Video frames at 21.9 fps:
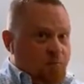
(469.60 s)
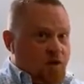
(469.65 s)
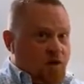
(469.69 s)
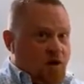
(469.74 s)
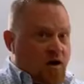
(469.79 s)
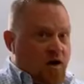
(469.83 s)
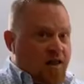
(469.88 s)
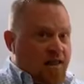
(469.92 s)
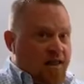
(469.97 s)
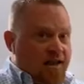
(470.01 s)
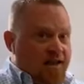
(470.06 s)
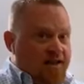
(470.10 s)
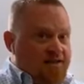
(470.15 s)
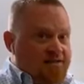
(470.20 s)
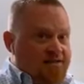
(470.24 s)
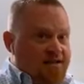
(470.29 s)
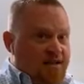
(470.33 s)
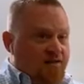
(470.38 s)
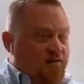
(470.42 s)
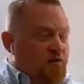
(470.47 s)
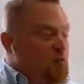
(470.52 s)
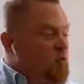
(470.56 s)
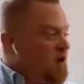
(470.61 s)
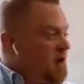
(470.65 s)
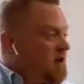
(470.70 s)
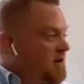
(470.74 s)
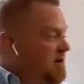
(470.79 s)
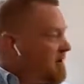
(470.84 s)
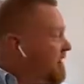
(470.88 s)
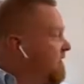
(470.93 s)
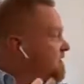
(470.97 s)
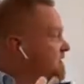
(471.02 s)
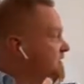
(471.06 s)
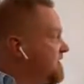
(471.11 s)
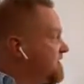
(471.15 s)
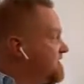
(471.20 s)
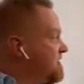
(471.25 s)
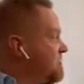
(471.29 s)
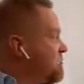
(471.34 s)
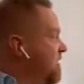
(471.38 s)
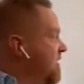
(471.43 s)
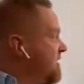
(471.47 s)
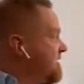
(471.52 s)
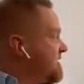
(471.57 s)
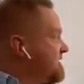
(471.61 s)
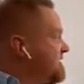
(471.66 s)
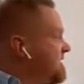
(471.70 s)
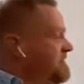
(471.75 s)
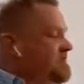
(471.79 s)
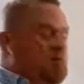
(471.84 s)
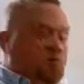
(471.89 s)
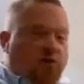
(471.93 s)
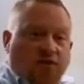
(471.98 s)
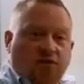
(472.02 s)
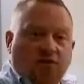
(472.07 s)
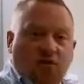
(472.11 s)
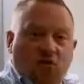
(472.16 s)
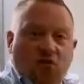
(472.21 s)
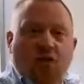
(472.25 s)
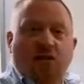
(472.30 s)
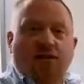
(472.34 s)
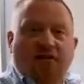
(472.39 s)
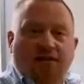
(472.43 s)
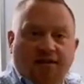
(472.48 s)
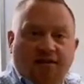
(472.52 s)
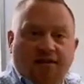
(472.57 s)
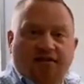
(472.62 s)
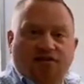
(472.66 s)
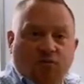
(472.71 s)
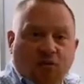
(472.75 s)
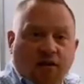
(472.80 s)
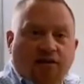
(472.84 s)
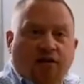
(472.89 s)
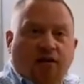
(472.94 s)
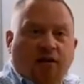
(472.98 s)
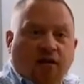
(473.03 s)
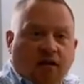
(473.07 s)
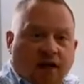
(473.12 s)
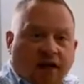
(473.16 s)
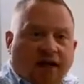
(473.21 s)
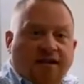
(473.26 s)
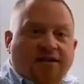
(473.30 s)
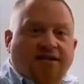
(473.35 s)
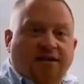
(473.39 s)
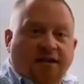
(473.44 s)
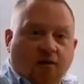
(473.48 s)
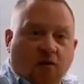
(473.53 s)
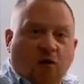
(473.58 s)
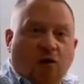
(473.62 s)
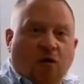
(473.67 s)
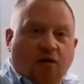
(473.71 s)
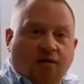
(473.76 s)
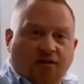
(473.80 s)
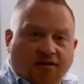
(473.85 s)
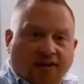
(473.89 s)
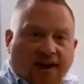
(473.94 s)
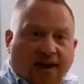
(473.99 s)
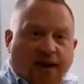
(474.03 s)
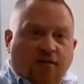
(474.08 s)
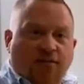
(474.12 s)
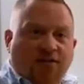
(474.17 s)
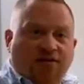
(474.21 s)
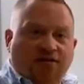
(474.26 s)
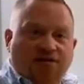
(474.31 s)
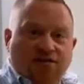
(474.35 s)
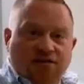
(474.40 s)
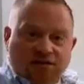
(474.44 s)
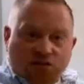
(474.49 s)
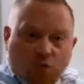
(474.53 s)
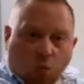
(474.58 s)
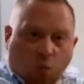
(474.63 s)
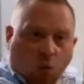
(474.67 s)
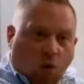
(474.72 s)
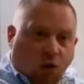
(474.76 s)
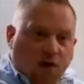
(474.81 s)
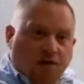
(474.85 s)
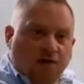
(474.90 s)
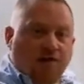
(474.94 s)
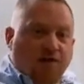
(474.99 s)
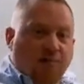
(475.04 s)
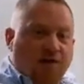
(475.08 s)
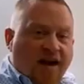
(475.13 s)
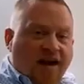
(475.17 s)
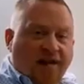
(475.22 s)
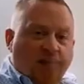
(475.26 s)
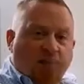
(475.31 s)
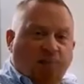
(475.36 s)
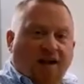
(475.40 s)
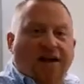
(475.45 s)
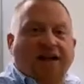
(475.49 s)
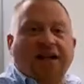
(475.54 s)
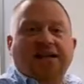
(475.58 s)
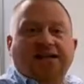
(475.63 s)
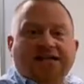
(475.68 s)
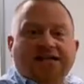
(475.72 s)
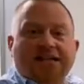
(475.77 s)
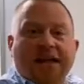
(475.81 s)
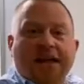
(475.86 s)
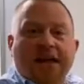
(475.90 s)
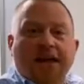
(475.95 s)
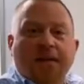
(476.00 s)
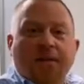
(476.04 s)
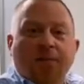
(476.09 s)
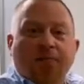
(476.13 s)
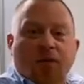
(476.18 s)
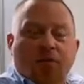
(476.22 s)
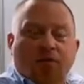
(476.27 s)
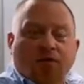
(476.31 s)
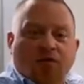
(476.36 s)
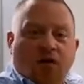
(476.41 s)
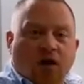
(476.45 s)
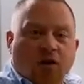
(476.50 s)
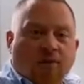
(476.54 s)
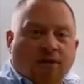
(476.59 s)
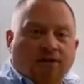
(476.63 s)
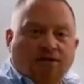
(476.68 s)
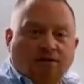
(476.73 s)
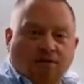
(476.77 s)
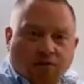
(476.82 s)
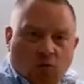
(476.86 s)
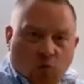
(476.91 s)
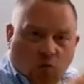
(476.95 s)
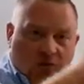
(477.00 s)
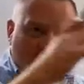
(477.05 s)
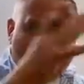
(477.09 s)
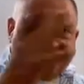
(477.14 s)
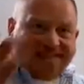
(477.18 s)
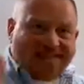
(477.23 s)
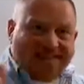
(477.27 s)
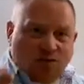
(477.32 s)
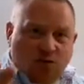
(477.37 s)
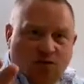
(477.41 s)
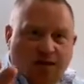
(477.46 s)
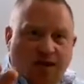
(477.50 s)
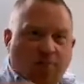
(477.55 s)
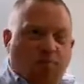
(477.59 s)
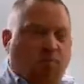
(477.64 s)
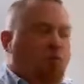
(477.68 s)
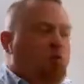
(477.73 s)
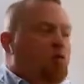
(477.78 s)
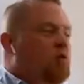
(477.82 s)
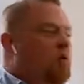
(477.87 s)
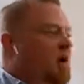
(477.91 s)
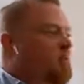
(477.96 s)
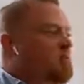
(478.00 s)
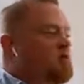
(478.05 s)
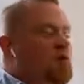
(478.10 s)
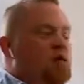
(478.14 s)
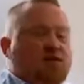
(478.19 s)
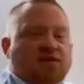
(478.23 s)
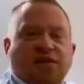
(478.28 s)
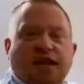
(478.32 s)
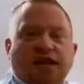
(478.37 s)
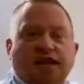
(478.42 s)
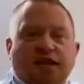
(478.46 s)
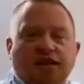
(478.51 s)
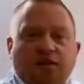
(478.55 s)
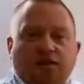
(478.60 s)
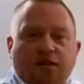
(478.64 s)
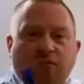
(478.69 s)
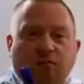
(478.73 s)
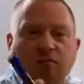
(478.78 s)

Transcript: All right, like I said, if you went, and if this is one of these things that we do this with our clients like all the time, this is just one of the many buckets that we talk about. So if you want to see what that program looks like, you can go to